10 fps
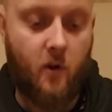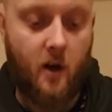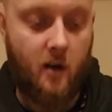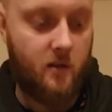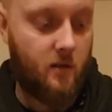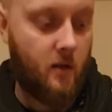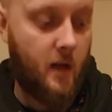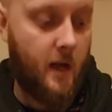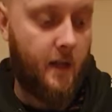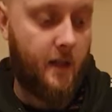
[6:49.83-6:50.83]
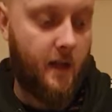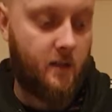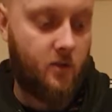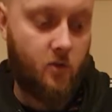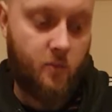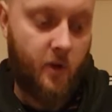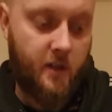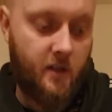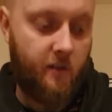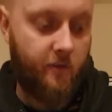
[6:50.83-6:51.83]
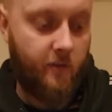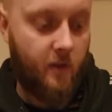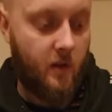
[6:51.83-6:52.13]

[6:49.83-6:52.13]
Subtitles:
cards, and that's just by itself.